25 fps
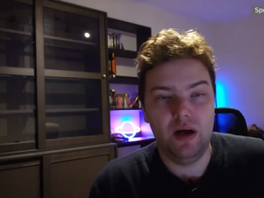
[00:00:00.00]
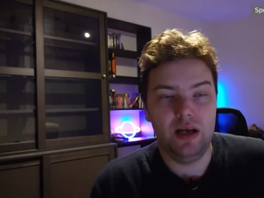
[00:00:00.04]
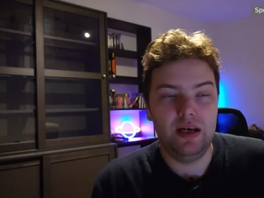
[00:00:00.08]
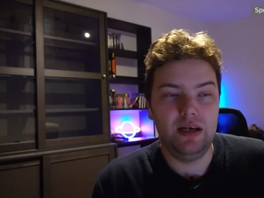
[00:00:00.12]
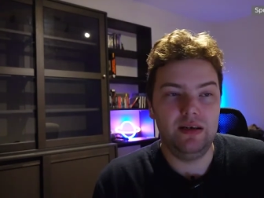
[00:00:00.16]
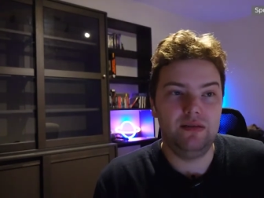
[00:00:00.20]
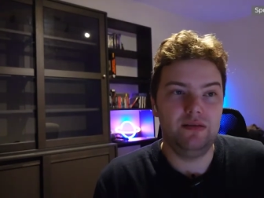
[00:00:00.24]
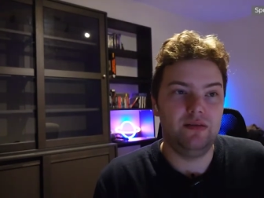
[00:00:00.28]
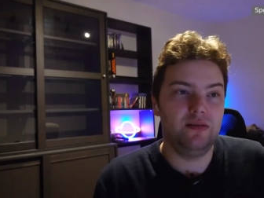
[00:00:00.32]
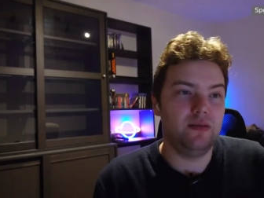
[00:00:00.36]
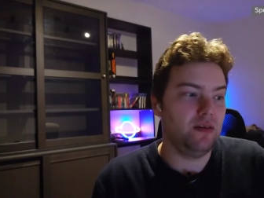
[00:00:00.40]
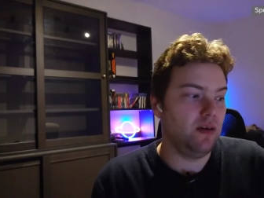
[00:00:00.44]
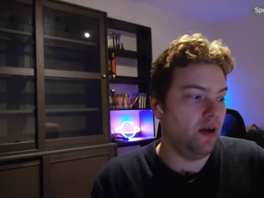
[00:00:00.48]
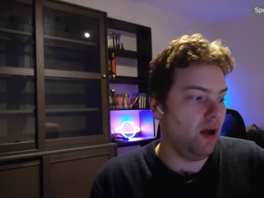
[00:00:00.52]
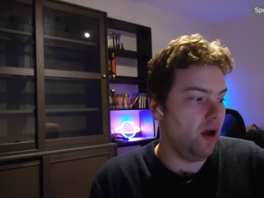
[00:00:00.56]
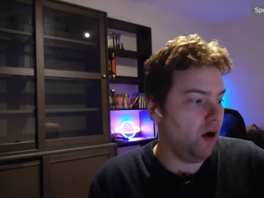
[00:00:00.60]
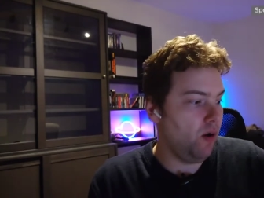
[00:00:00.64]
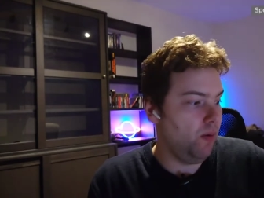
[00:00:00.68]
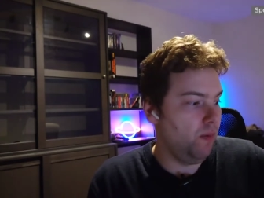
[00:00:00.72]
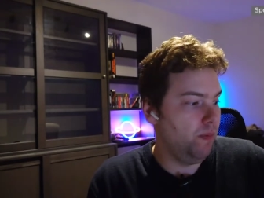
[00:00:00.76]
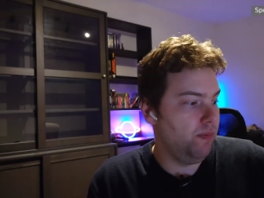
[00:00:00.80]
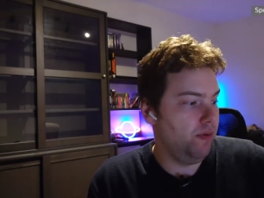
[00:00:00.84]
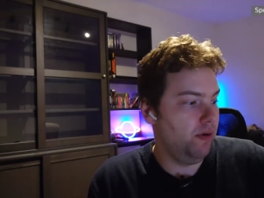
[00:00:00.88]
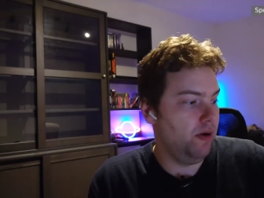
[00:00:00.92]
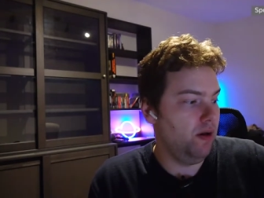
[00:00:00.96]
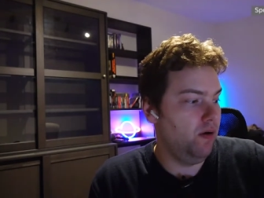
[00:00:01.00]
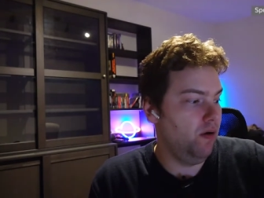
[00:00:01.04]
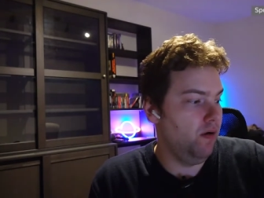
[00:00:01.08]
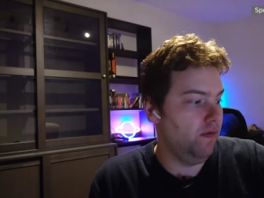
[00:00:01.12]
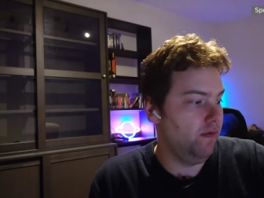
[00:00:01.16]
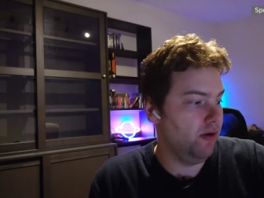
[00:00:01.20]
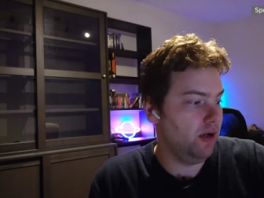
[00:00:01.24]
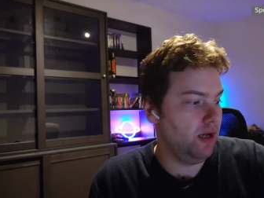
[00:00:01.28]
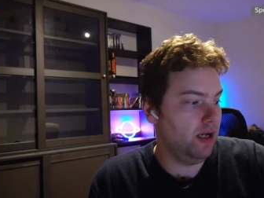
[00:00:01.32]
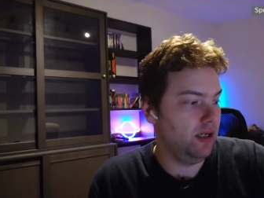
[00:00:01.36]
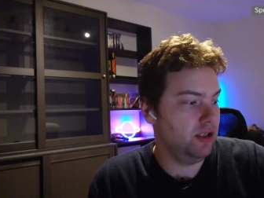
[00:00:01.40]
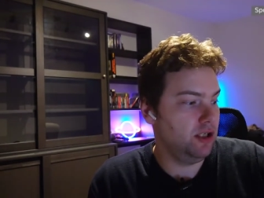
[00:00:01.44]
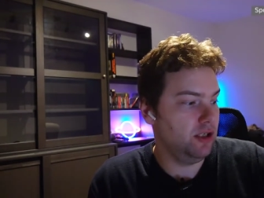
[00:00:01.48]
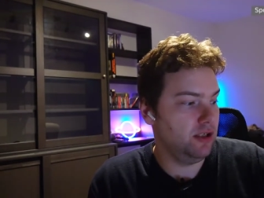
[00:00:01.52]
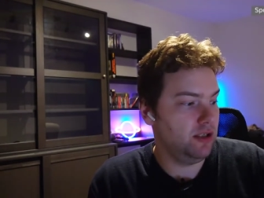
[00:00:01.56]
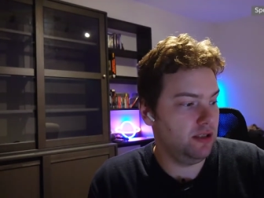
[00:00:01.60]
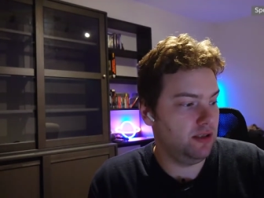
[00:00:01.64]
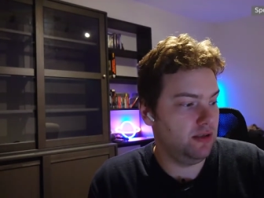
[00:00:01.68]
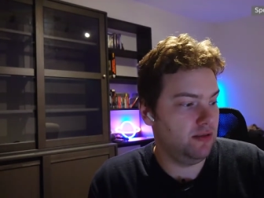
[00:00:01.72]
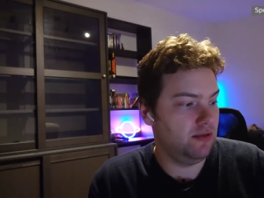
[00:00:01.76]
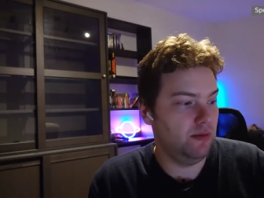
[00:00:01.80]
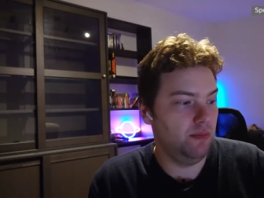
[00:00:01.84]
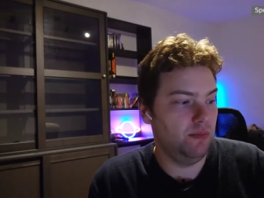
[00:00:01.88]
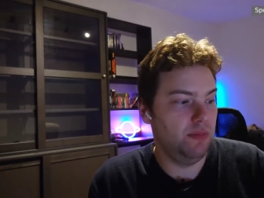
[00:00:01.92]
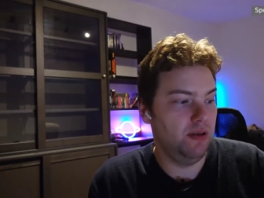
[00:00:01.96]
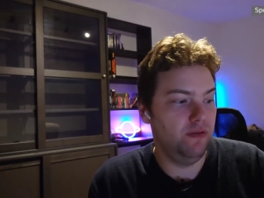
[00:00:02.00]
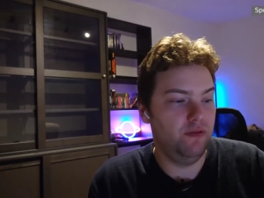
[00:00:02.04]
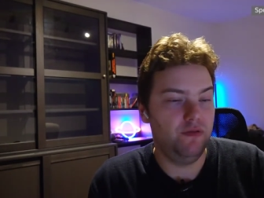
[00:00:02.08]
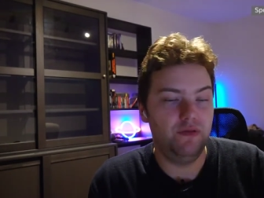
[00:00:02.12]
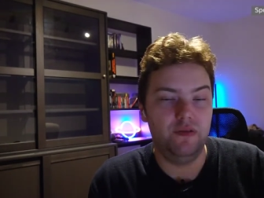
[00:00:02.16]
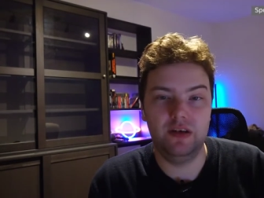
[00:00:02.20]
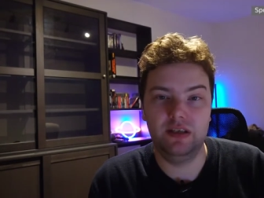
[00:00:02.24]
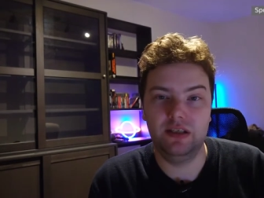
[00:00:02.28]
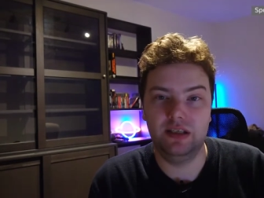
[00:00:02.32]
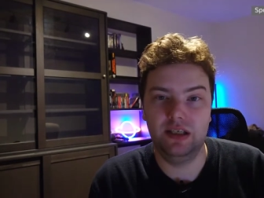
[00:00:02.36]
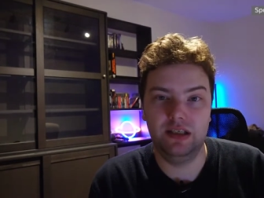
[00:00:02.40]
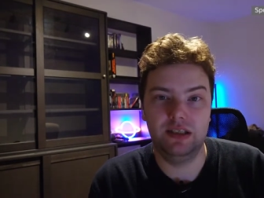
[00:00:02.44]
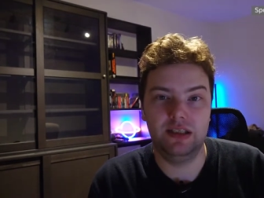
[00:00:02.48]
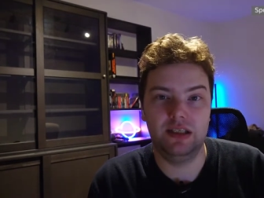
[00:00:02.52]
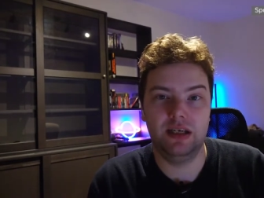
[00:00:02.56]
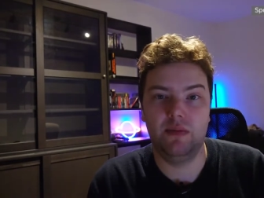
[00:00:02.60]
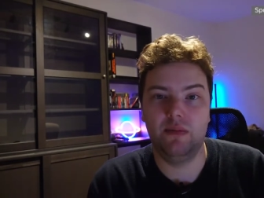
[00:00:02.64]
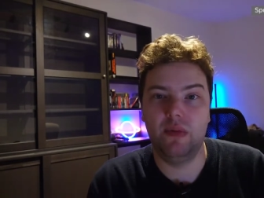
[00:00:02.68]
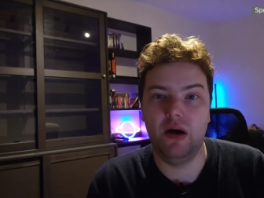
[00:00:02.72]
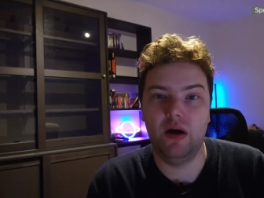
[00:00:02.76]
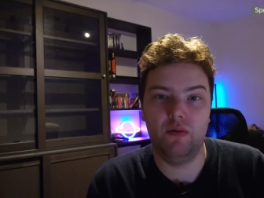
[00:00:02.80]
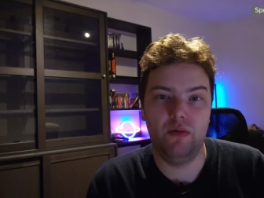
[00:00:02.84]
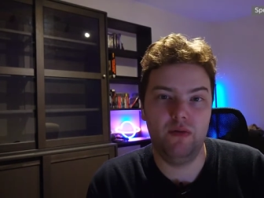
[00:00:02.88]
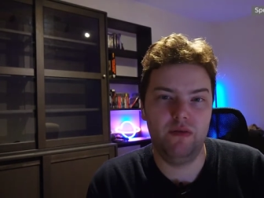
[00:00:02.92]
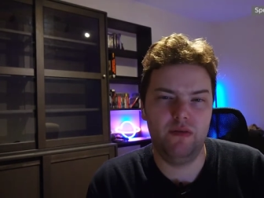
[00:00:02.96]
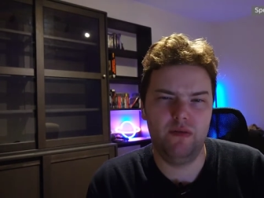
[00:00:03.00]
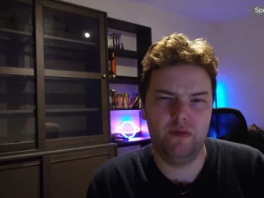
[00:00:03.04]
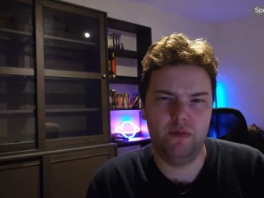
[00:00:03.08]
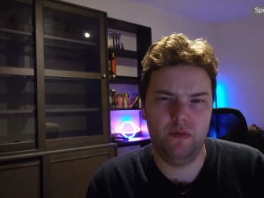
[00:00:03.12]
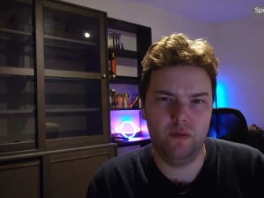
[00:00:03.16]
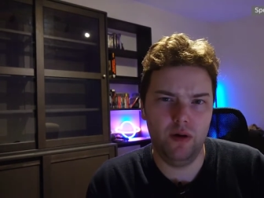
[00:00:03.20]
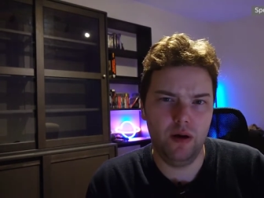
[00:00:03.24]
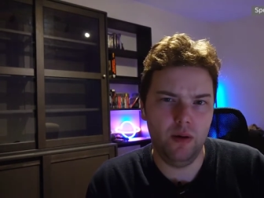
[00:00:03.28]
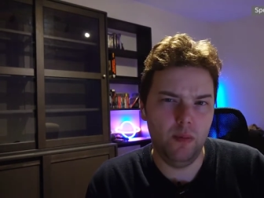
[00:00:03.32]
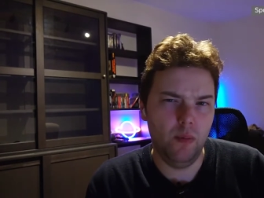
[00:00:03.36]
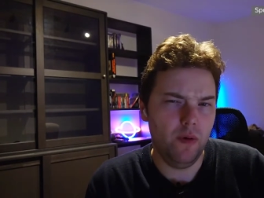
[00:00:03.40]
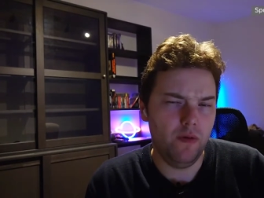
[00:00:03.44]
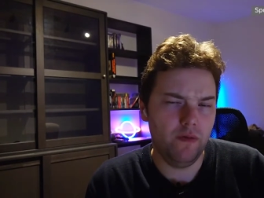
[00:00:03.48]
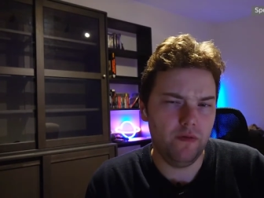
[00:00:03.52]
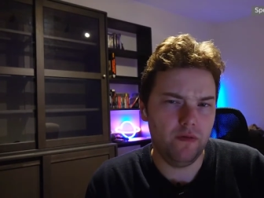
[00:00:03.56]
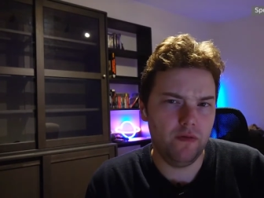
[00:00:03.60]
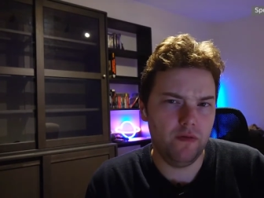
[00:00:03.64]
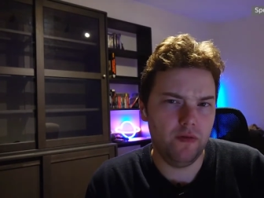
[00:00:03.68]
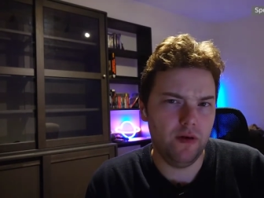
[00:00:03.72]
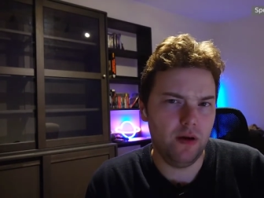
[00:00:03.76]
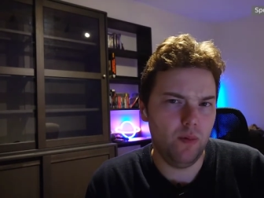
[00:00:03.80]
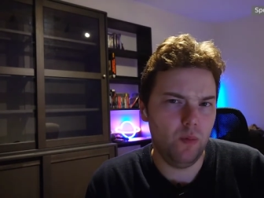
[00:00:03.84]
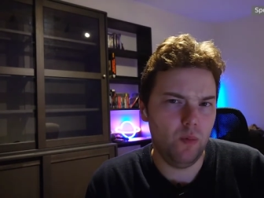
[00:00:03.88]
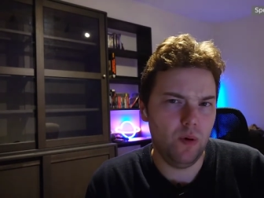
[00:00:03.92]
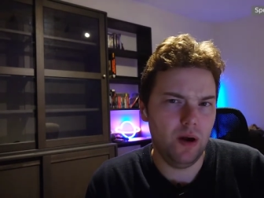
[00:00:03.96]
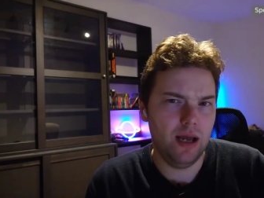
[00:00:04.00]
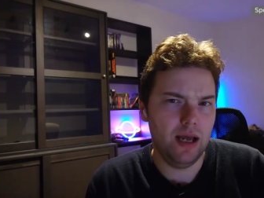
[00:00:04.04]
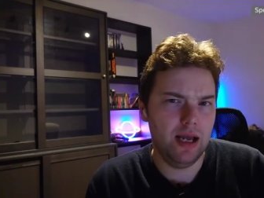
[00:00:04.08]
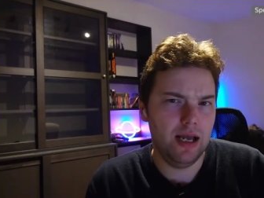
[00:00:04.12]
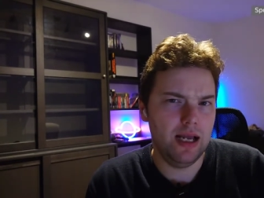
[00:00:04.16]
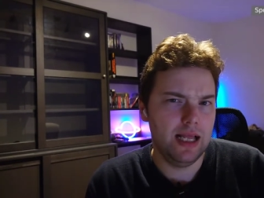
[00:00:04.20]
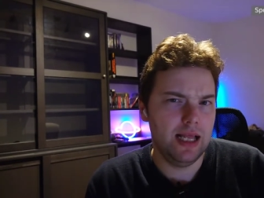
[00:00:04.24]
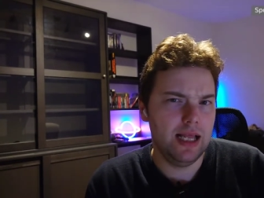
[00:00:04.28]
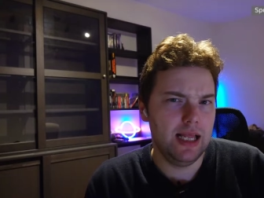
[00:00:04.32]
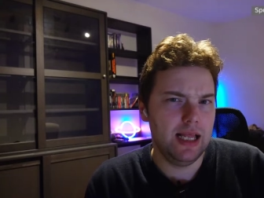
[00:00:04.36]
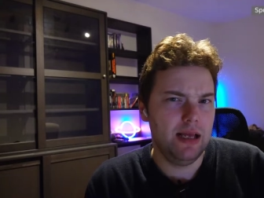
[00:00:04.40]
and hope Lenovo can just simply fix it somehow with firm firmware.